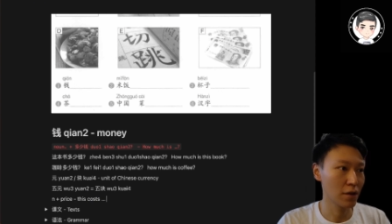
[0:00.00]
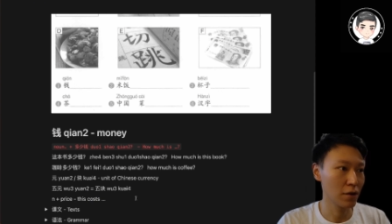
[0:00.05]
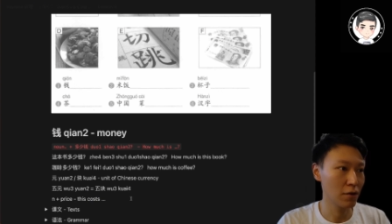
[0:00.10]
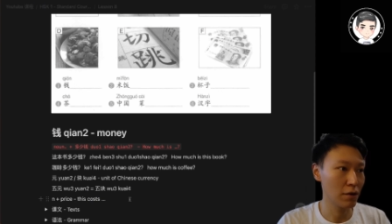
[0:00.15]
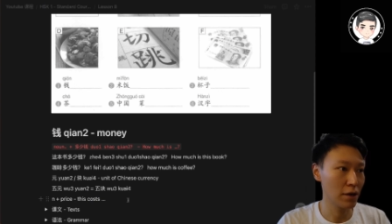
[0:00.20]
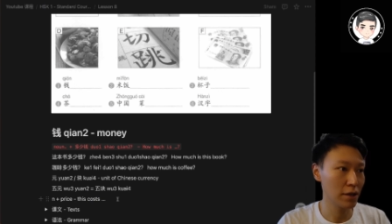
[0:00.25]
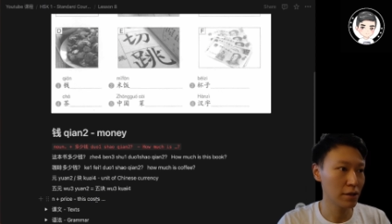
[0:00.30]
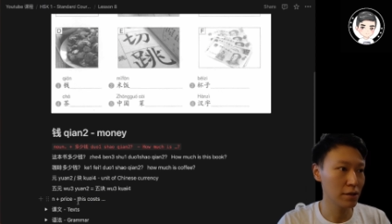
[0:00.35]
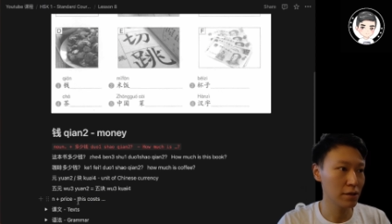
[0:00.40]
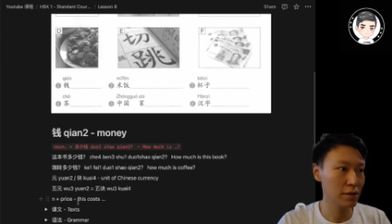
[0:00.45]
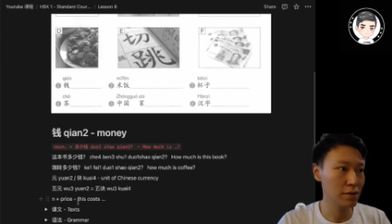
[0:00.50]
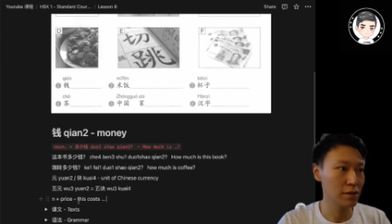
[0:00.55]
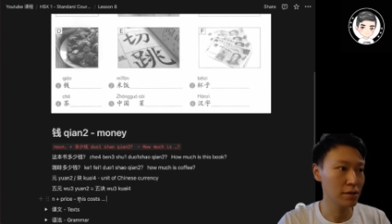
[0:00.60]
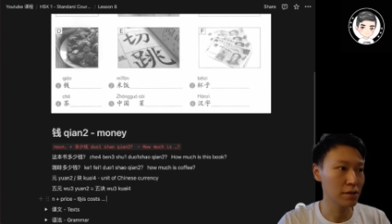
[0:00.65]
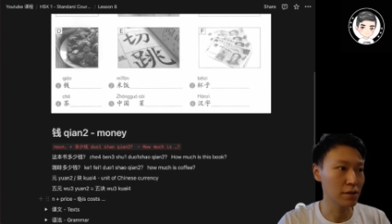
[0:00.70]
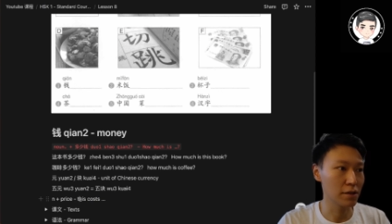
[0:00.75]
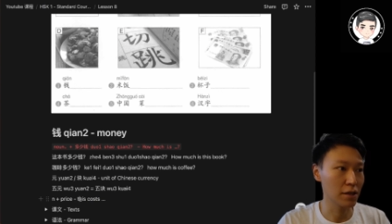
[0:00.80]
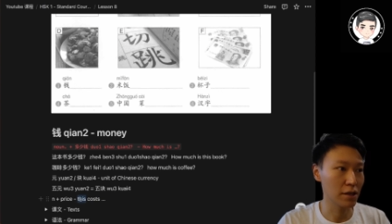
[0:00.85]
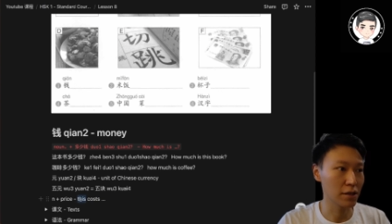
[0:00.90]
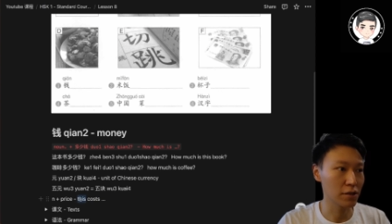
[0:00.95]
All right, this
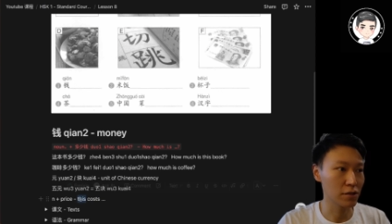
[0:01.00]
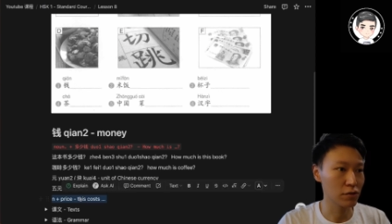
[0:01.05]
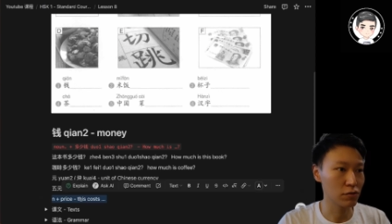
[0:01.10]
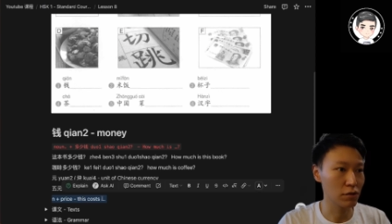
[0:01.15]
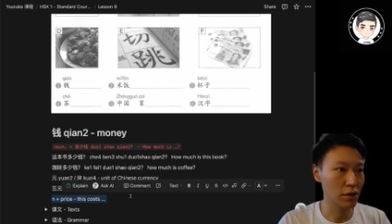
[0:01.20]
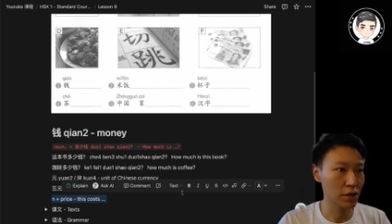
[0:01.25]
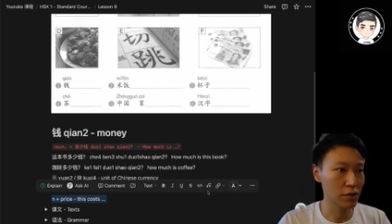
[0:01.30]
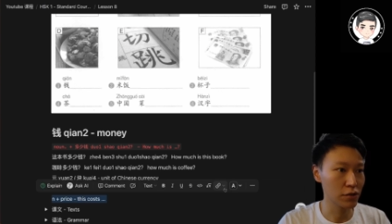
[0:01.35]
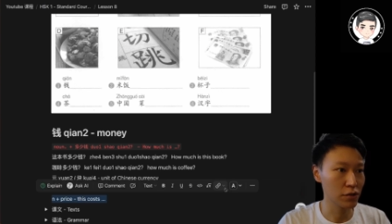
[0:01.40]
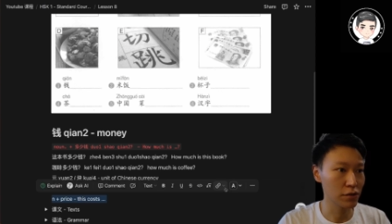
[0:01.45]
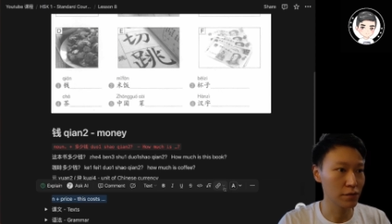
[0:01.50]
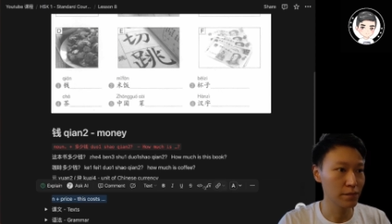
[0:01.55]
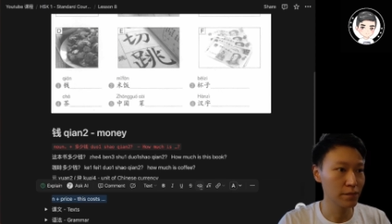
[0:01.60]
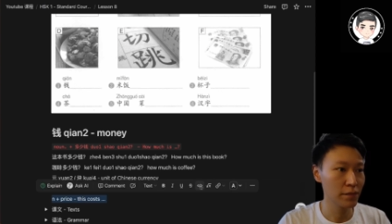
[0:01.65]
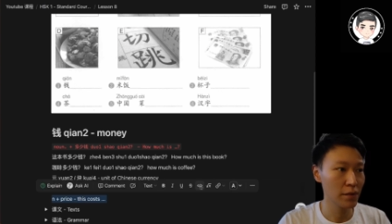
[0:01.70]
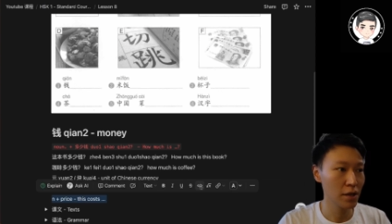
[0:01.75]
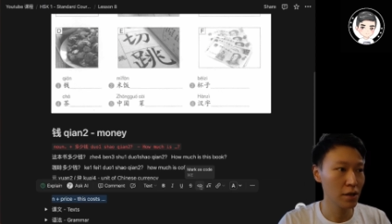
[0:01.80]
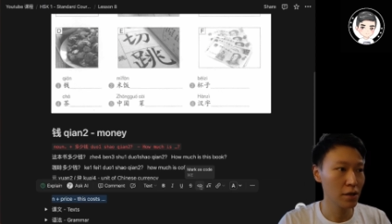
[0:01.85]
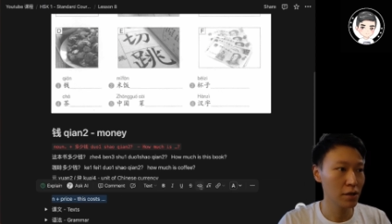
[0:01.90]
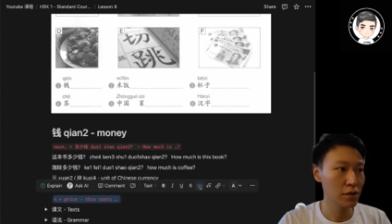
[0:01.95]
is another structure.
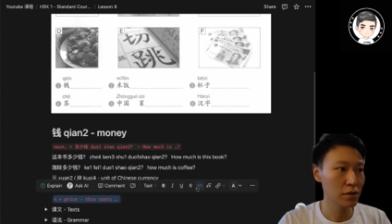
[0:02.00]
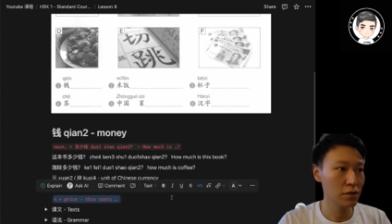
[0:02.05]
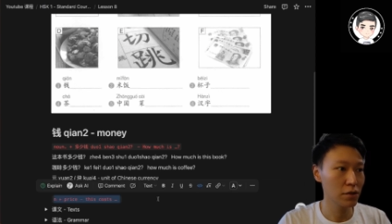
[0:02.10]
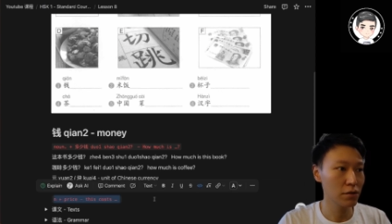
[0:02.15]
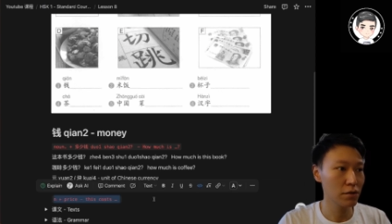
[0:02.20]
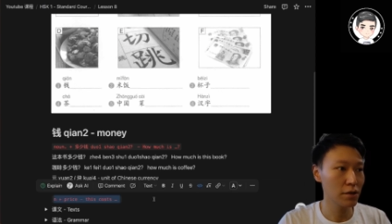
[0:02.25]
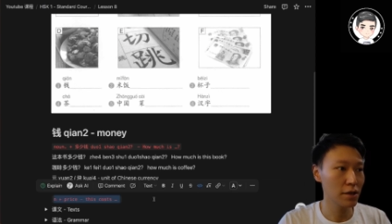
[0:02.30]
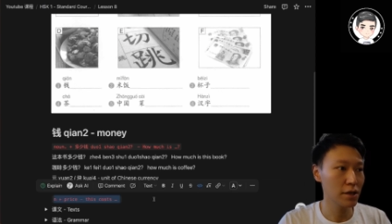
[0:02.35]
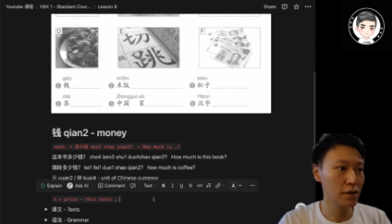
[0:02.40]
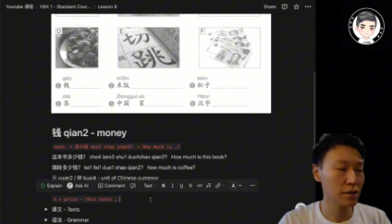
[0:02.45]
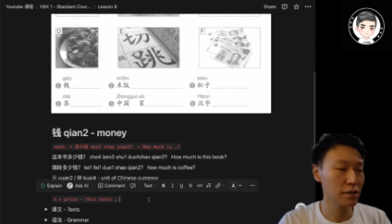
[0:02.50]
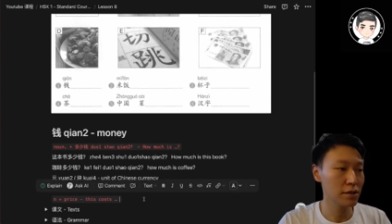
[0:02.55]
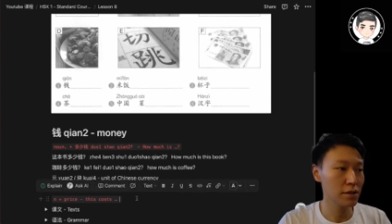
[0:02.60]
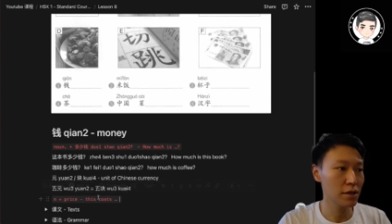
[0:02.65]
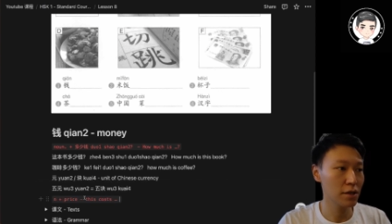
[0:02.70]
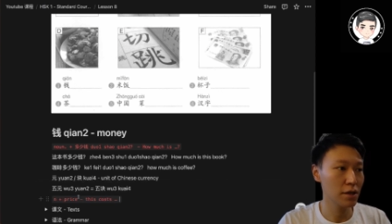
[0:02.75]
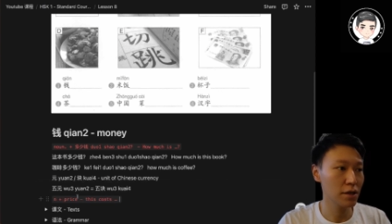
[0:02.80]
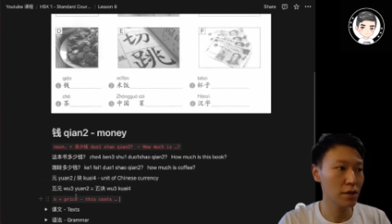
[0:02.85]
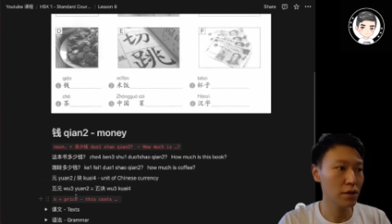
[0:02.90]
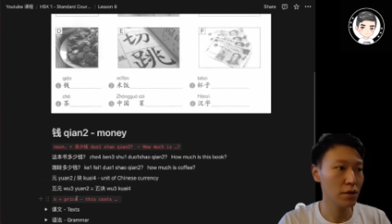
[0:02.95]
So you can
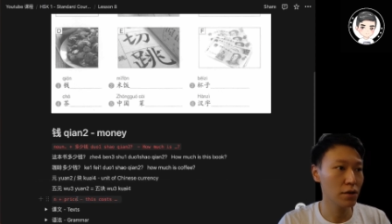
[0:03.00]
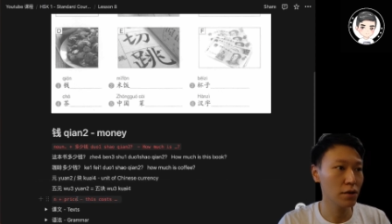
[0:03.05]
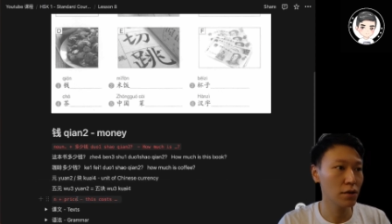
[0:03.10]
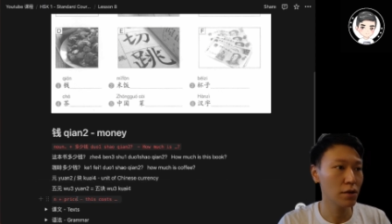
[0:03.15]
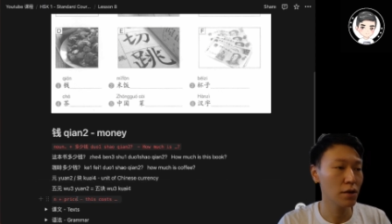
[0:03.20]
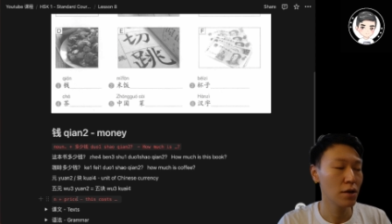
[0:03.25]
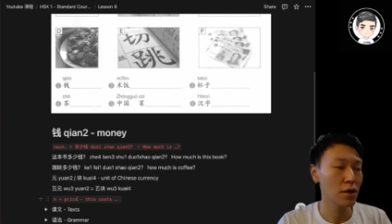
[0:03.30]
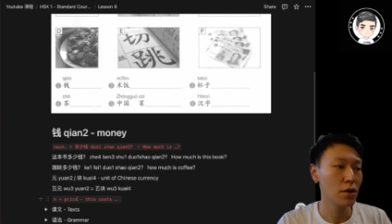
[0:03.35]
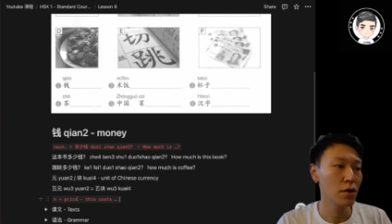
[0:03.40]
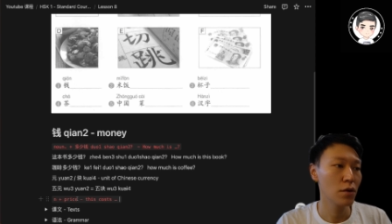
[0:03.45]
see here,